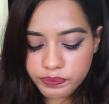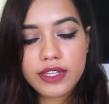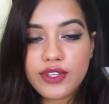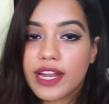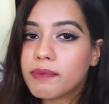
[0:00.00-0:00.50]

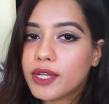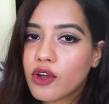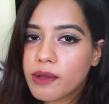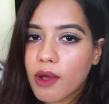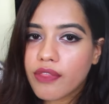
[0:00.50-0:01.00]
So let me
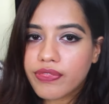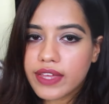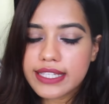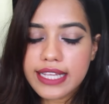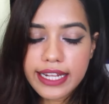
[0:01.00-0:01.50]
talk about
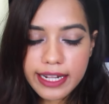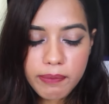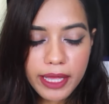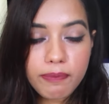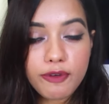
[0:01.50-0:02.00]
this a little
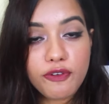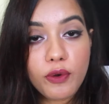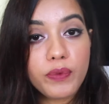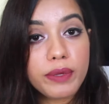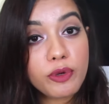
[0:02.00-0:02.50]
bit
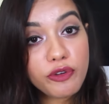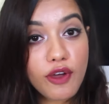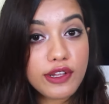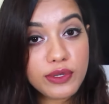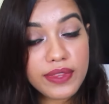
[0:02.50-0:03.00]
before we move
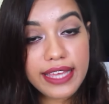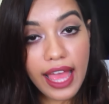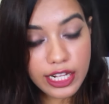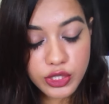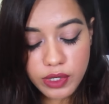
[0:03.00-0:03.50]
on to the
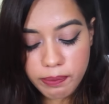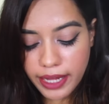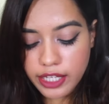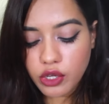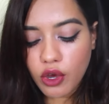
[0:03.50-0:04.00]
actual
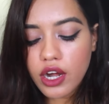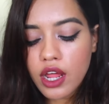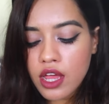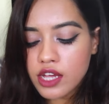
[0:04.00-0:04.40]
pedicure.